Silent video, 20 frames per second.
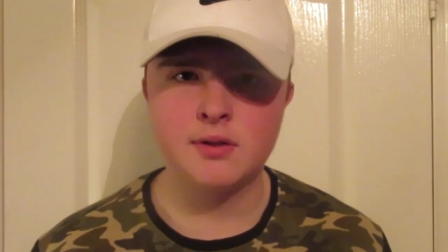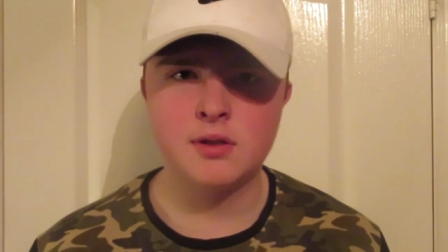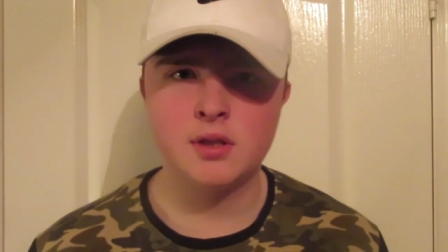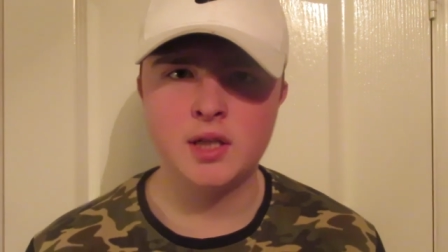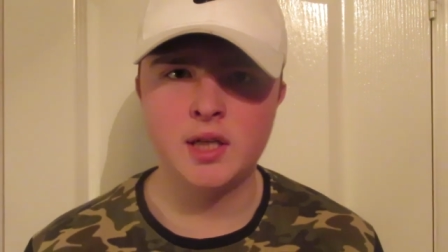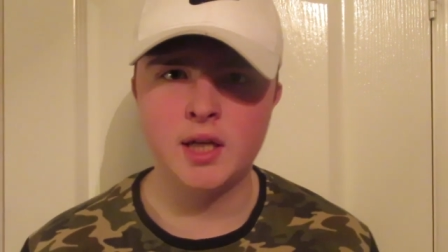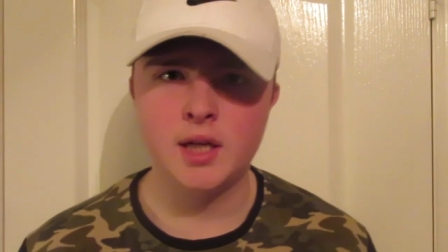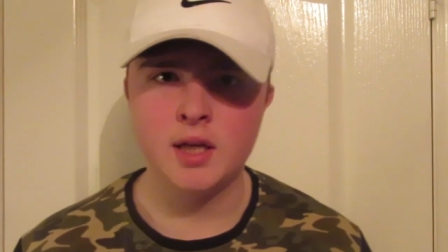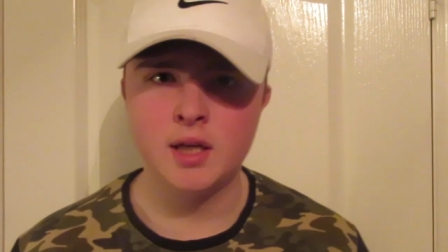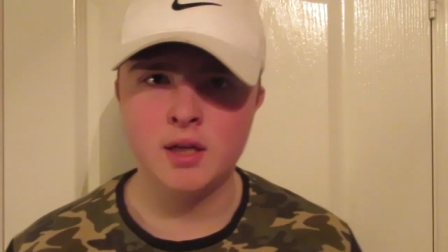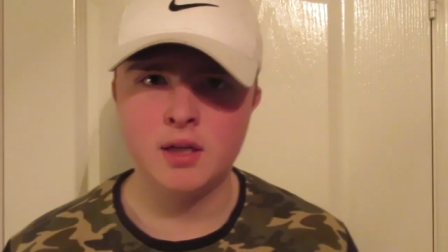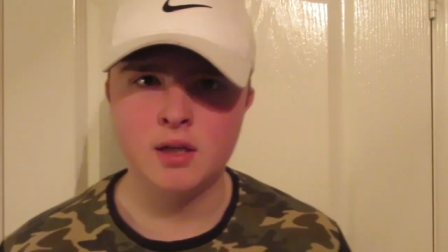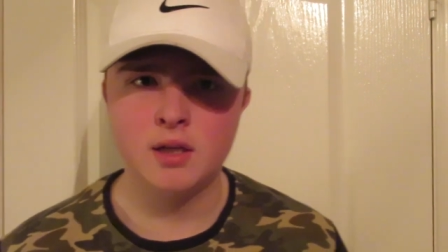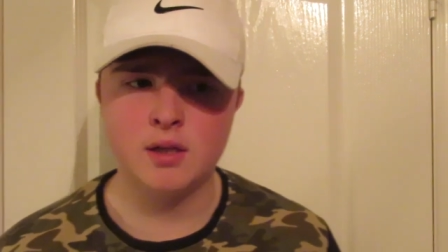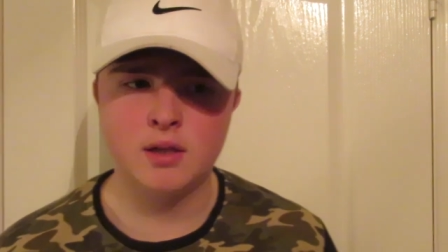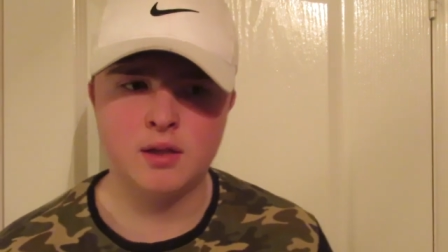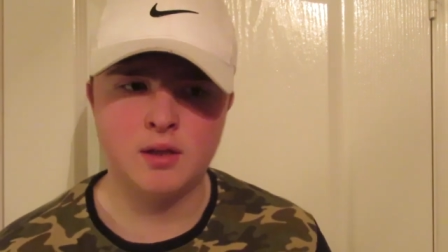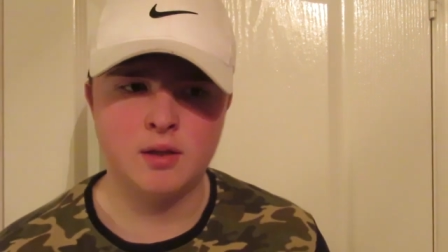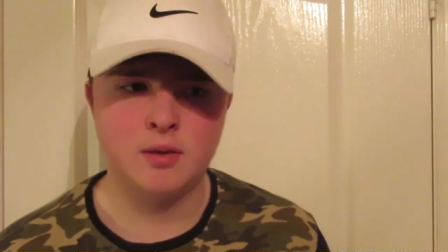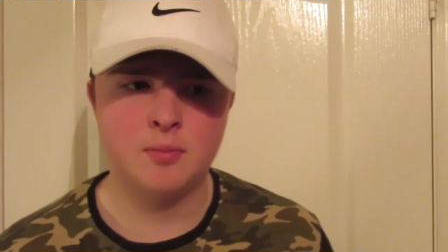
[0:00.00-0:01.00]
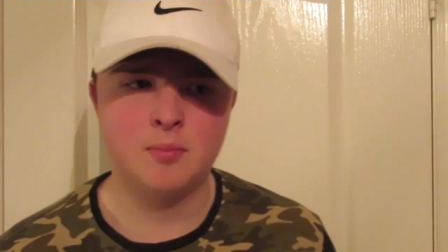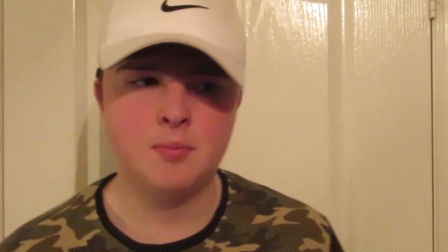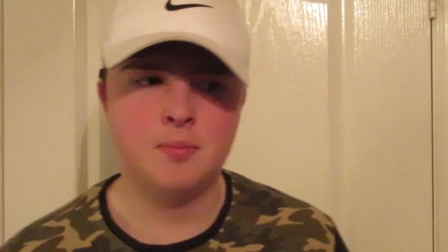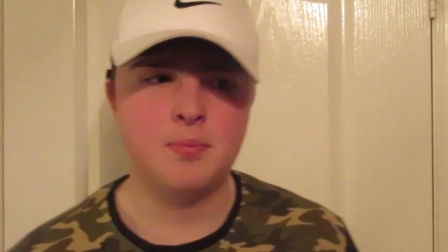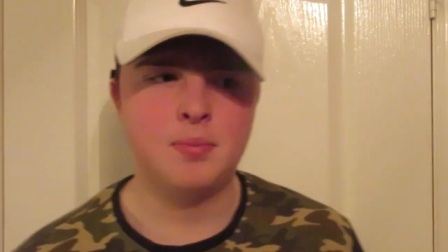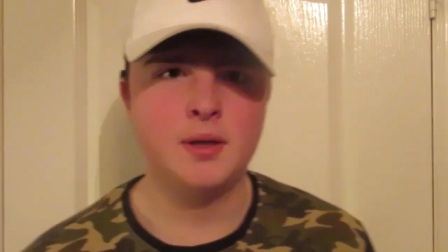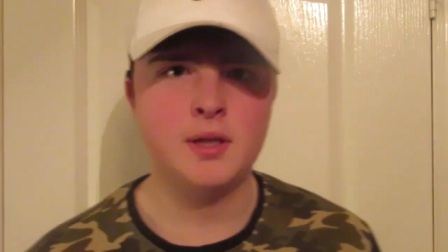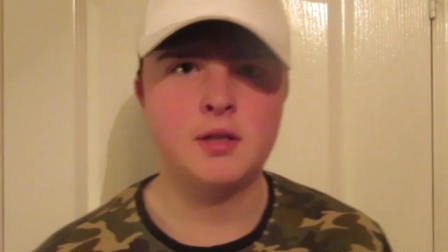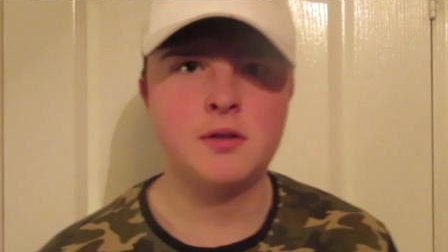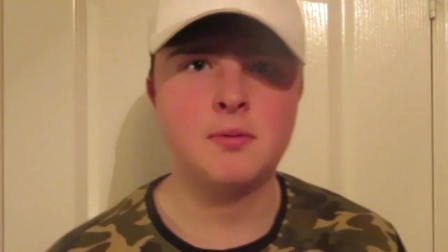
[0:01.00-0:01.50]
Yesterday, the
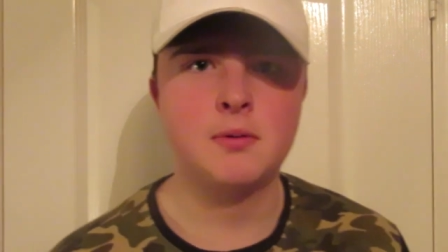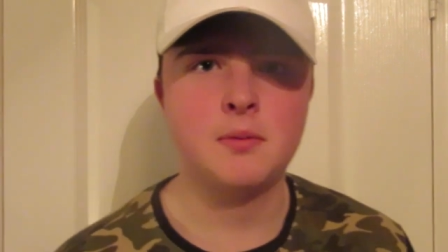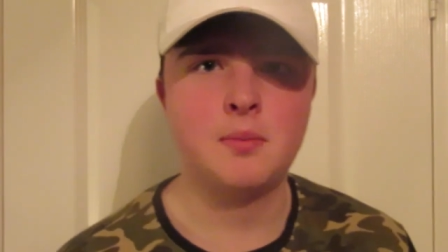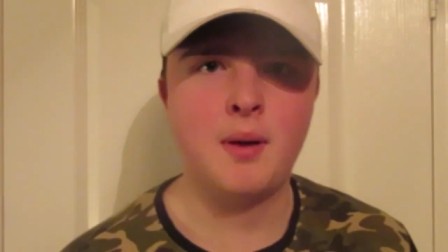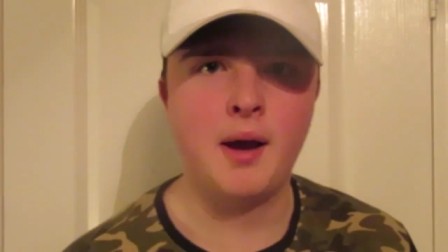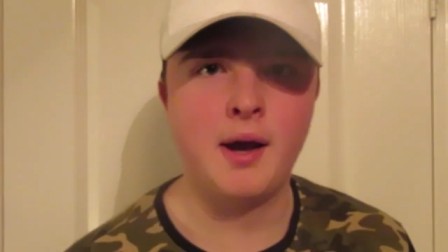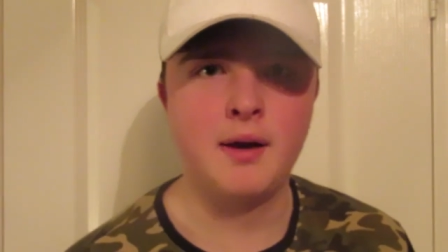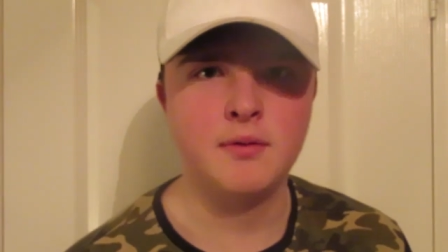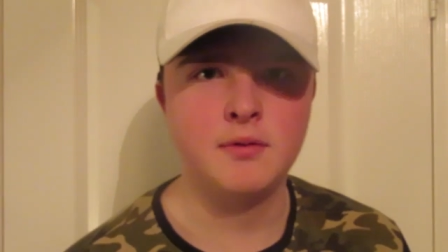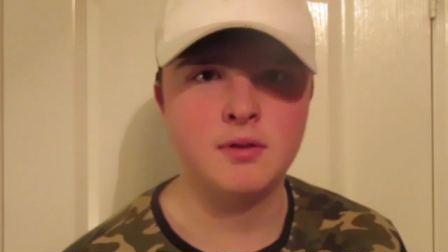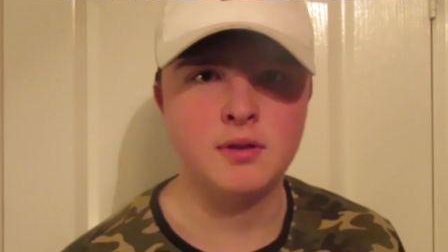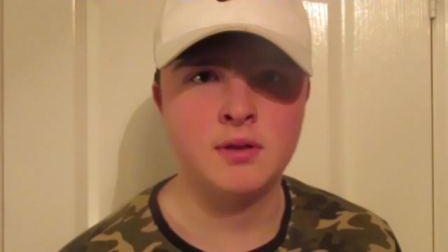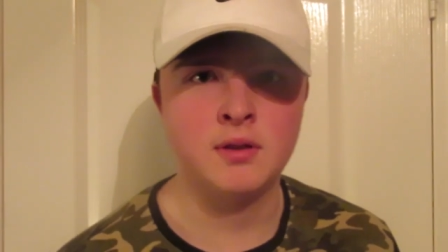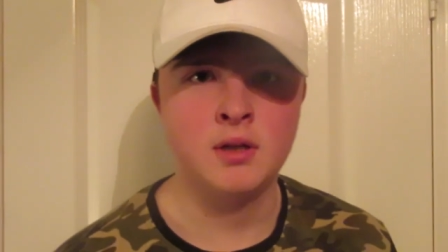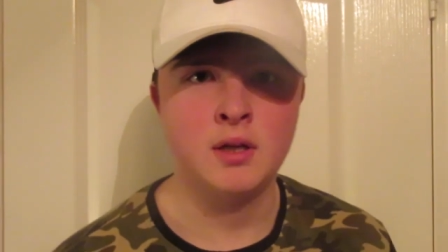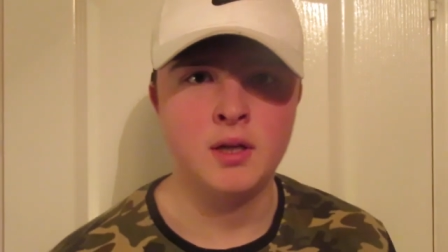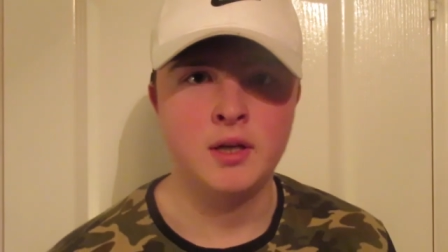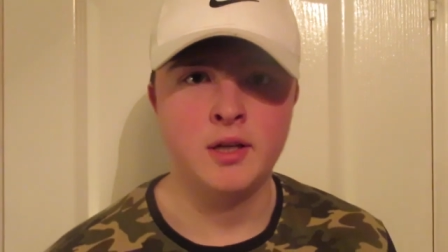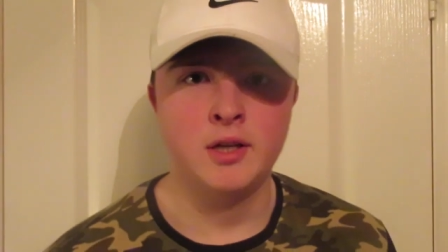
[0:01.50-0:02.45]
Pittsburgh Penguins